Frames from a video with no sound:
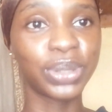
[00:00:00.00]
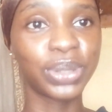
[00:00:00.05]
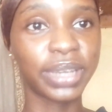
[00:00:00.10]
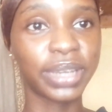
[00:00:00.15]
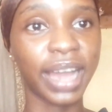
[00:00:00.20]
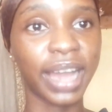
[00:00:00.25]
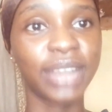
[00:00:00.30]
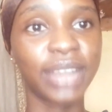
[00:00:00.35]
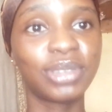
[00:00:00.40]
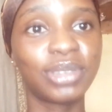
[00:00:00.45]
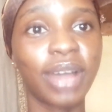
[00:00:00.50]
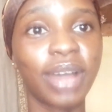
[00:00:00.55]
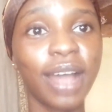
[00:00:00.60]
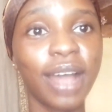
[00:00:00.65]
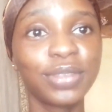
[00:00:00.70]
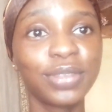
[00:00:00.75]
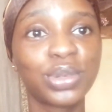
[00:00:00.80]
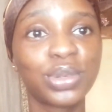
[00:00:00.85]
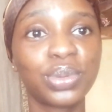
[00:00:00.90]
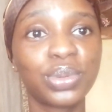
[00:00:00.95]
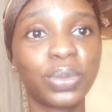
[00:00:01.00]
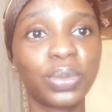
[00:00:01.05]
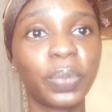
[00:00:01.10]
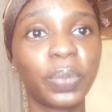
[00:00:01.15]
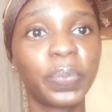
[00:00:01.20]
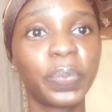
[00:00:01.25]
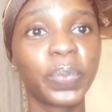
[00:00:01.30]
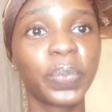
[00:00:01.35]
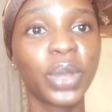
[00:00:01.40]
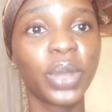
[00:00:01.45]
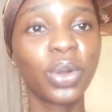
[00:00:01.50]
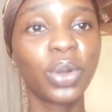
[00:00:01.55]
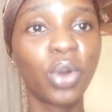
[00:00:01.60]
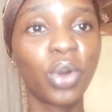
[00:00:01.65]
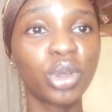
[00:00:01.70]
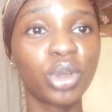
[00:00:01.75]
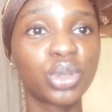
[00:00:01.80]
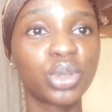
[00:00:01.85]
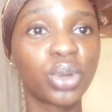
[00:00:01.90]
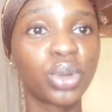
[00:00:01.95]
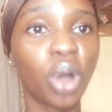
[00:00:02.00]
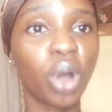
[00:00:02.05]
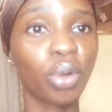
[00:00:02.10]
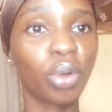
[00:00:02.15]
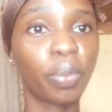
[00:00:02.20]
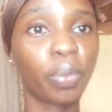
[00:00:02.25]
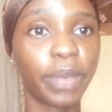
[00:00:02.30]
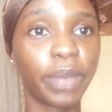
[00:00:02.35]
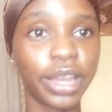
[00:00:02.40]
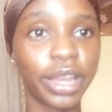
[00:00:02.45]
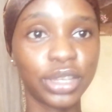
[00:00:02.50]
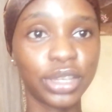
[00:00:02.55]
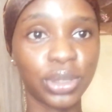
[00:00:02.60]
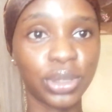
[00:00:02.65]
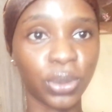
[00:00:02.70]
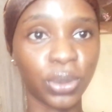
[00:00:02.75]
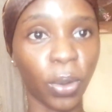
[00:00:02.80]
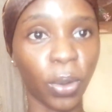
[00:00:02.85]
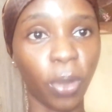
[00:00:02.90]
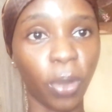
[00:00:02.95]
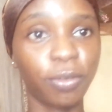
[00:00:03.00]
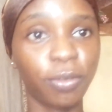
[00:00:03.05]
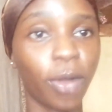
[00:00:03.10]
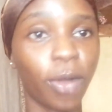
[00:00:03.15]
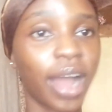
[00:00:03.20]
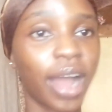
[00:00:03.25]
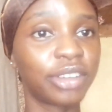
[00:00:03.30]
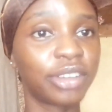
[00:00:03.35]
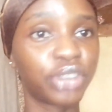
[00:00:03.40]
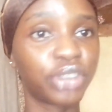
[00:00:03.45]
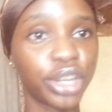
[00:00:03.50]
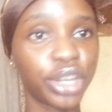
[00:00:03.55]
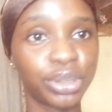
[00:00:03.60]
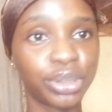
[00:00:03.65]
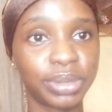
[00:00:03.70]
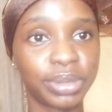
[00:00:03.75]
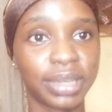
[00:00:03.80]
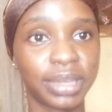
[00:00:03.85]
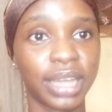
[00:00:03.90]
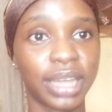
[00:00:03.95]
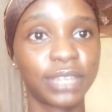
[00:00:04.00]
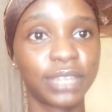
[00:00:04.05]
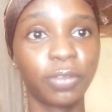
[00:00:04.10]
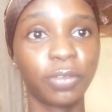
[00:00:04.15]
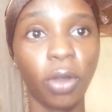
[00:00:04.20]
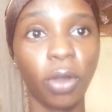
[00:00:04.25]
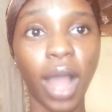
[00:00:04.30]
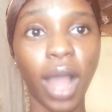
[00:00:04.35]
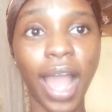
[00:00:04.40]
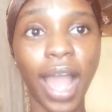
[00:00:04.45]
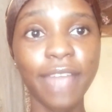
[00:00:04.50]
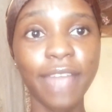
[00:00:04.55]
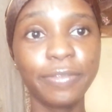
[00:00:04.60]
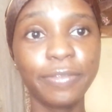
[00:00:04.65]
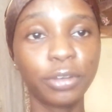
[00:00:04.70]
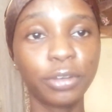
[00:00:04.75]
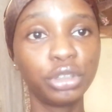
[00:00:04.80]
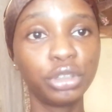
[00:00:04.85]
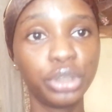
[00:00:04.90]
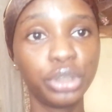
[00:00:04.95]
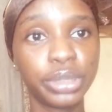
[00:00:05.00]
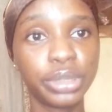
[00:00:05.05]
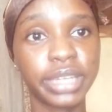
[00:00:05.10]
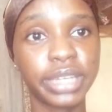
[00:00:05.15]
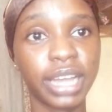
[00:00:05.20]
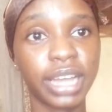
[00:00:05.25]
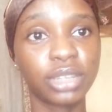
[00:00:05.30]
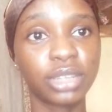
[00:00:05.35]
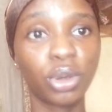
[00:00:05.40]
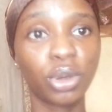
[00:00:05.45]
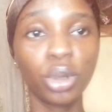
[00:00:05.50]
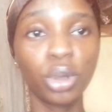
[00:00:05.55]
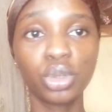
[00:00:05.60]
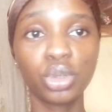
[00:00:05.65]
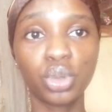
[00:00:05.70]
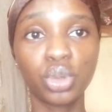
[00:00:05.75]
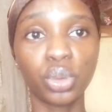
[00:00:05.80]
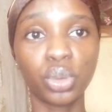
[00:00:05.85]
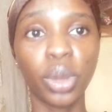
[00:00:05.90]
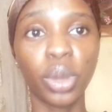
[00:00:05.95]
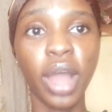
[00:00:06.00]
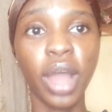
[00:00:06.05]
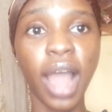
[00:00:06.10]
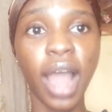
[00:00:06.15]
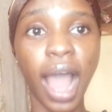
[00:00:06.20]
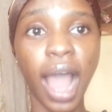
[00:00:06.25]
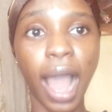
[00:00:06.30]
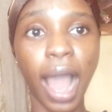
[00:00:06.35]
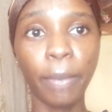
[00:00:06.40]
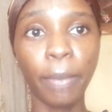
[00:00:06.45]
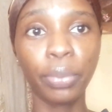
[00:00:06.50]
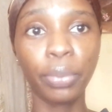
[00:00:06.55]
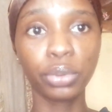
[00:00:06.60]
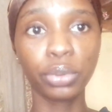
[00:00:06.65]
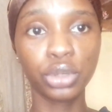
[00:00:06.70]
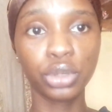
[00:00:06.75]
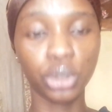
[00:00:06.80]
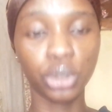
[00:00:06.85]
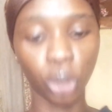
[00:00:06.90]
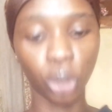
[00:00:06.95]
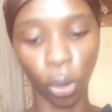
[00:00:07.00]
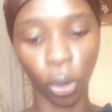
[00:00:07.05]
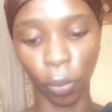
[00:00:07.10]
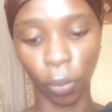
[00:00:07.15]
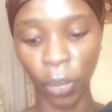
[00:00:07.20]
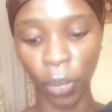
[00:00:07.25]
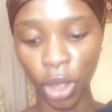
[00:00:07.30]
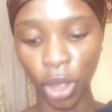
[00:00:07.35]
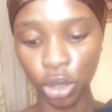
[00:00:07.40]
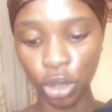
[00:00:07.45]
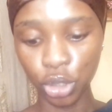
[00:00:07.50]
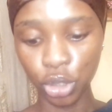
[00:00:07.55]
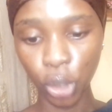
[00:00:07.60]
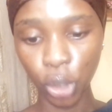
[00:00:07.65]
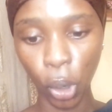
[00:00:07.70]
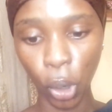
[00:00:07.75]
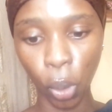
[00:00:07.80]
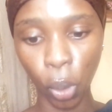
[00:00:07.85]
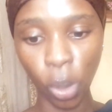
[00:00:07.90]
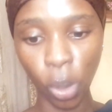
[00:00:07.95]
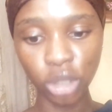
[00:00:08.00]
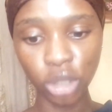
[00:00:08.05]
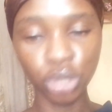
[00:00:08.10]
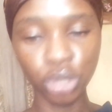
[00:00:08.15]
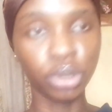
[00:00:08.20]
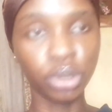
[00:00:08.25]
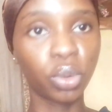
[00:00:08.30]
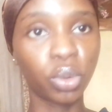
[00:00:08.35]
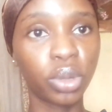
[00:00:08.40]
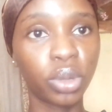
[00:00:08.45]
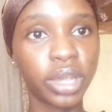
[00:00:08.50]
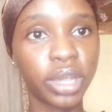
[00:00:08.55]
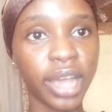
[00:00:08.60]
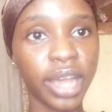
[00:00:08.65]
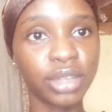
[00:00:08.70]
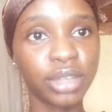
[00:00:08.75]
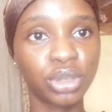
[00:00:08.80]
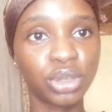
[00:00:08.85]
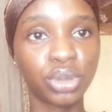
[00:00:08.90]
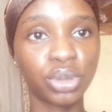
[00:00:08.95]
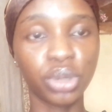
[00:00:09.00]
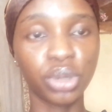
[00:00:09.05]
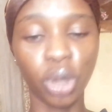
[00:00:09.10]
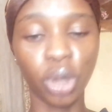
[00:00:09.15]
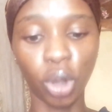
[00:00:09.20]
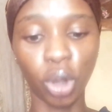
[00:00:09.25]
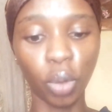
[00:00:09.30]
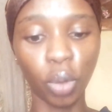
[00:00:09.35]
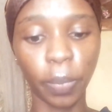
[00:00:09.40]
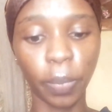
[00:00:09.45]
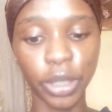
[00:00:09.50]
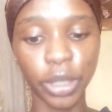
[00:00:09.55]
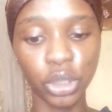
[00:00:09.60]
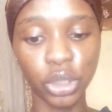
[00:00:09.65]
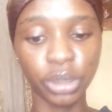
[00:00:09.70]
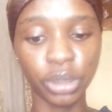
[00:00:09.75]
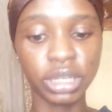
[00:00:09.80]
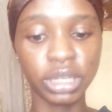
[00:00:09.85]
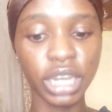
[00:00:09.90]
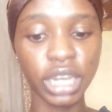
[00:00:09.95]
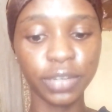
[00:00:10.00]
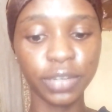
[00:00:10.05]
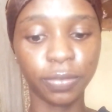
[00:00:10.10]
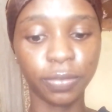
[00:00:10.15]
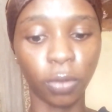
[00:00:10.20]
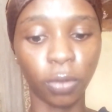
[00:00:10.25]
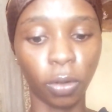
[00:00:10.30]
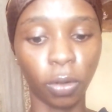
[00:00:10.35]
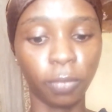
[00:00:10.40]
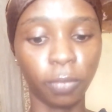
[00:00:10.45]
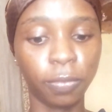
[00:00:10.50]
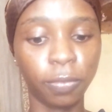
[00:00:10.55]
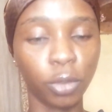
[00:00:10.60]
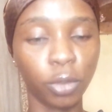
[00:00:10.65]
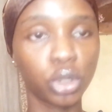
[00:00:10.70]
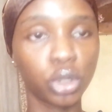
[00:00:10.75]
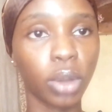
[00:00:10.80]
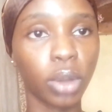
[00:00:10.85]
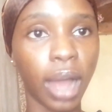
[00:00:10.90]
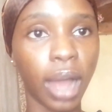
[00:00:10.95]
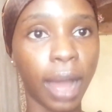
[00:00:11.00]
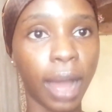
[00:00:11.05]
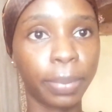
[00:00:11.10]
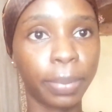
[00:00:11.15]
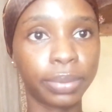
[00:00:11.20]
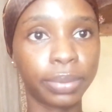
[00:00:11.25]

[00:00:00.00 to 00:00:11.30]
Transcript: guys, you have to go to Google Play Store for Android users. For iPhone users, go to Apple Store. So once you get to your Google Play Store, you search for photo app